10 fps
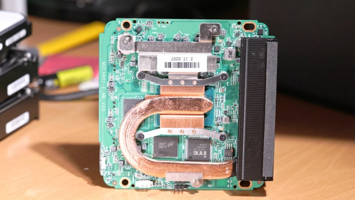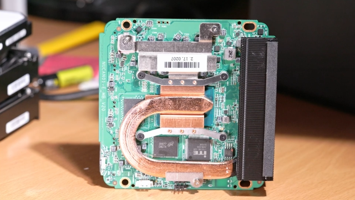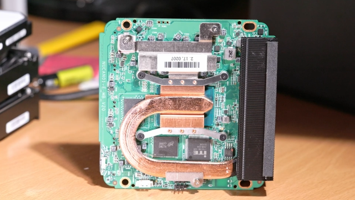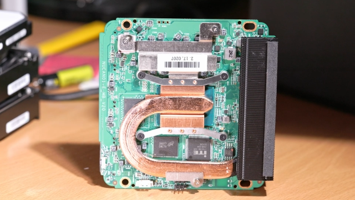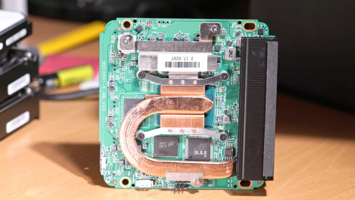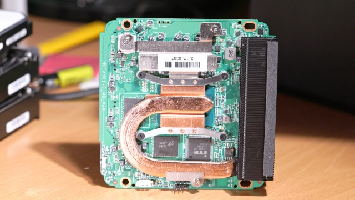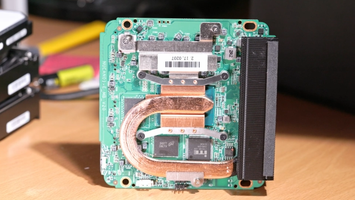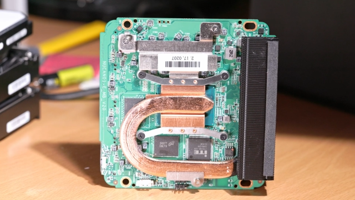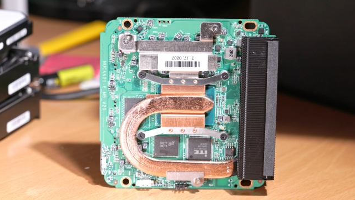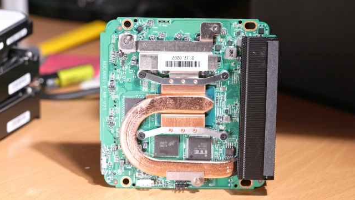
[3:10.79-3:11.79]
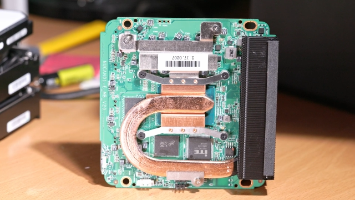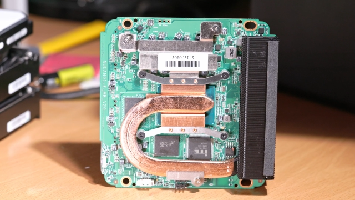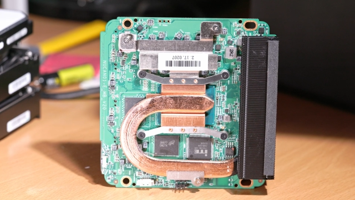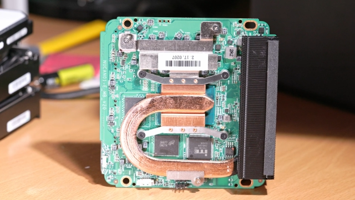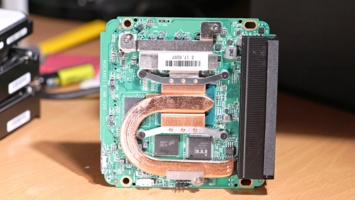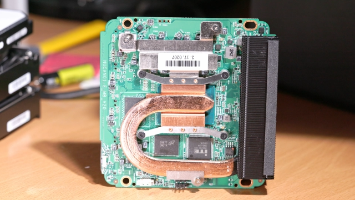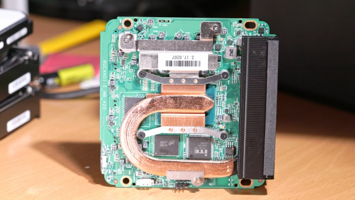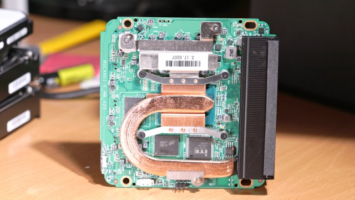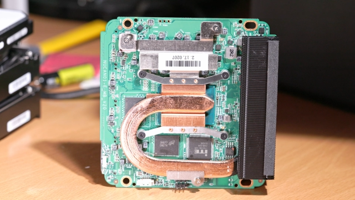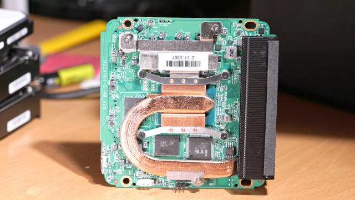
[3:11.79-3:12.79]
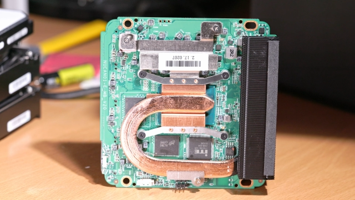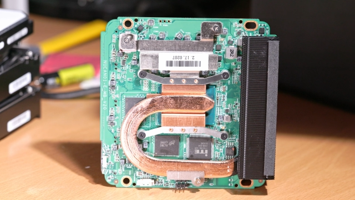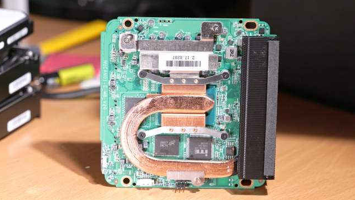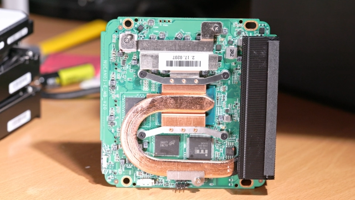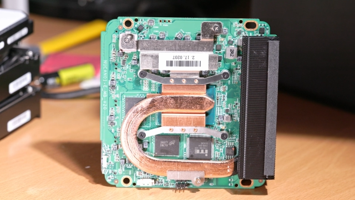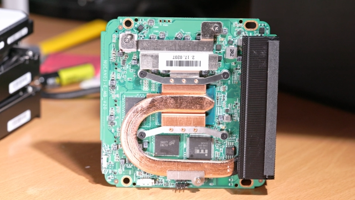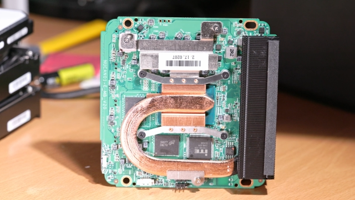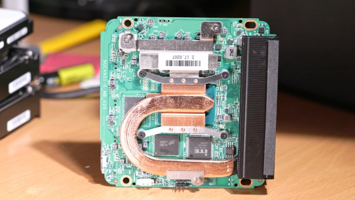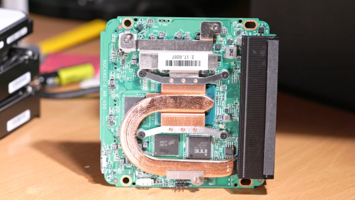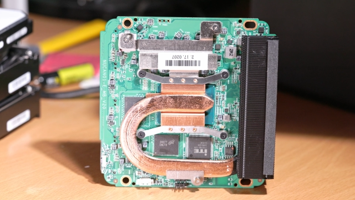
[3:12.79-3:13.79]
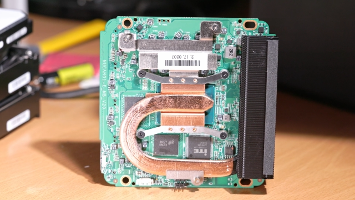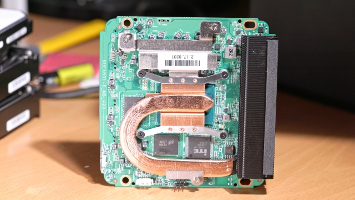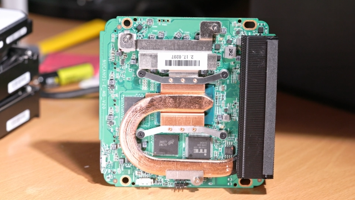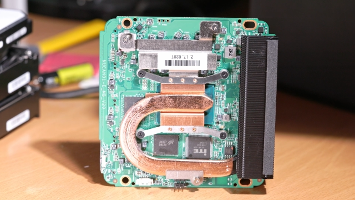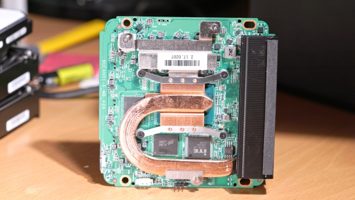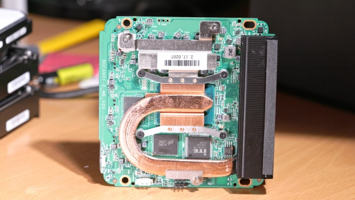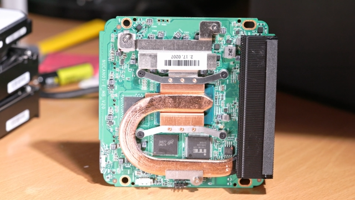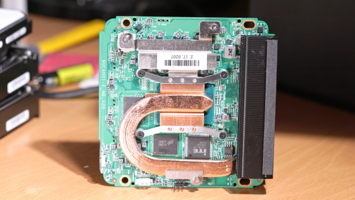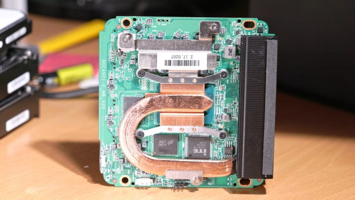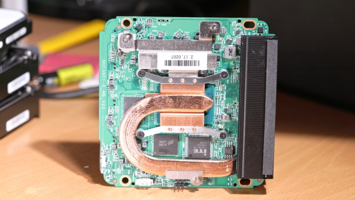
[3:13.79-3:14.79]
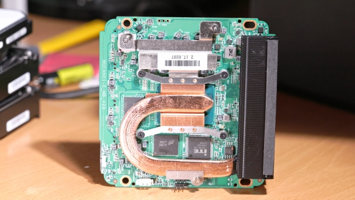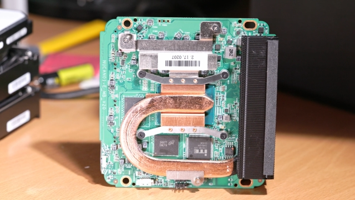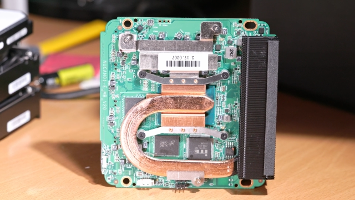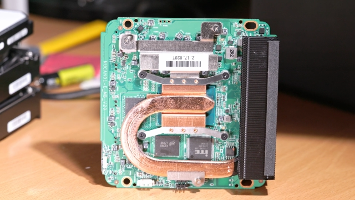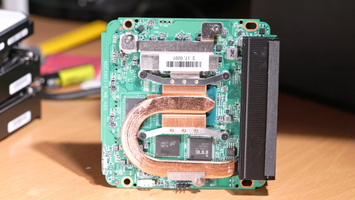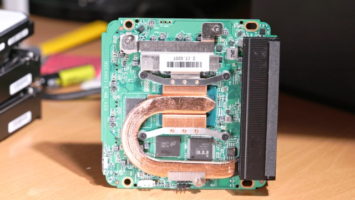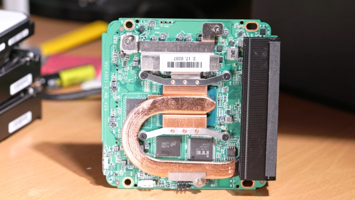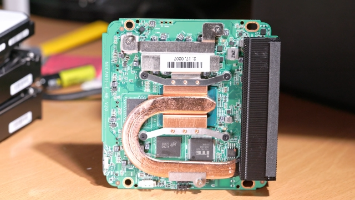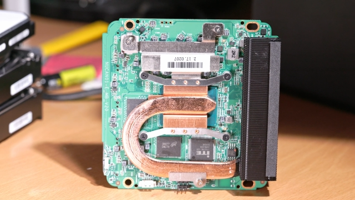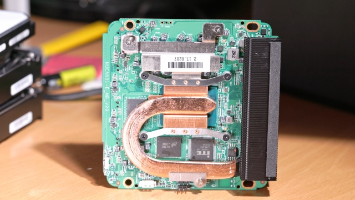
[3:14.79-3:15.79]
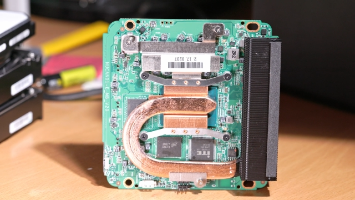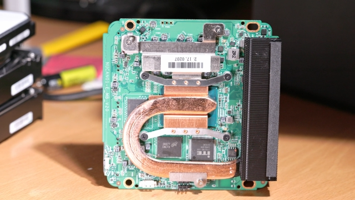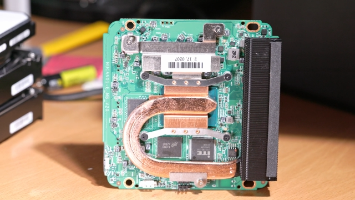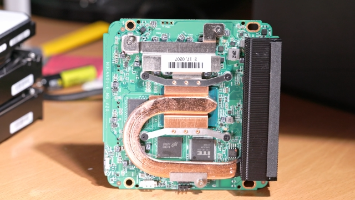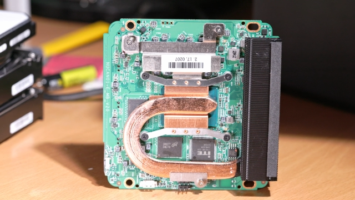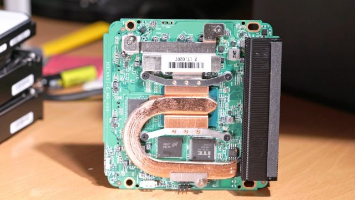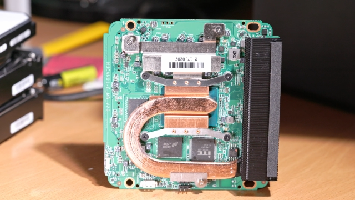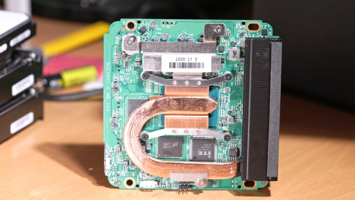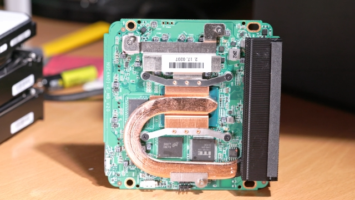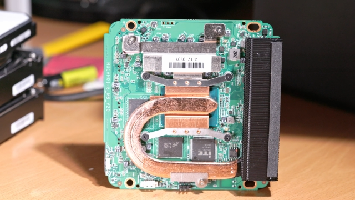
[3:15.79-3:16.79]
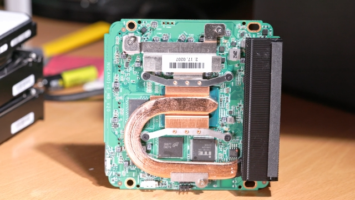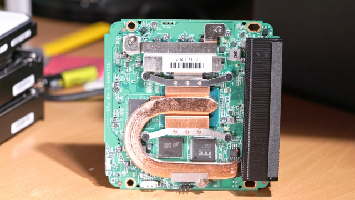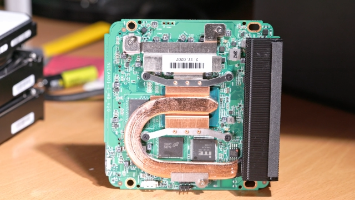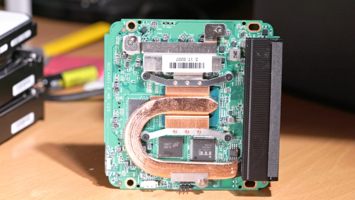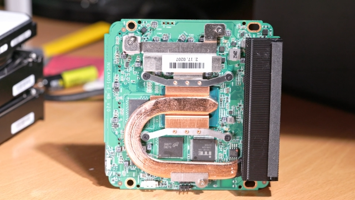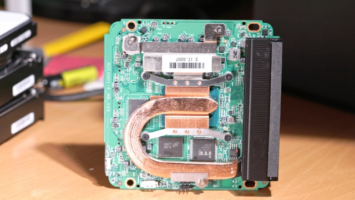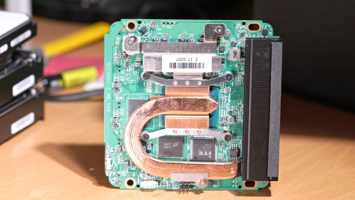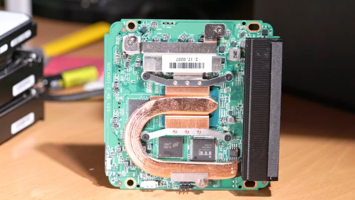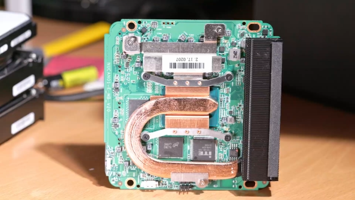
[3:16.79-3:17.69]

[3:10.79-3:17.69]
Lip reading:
No face is visible, so there are no lips to read.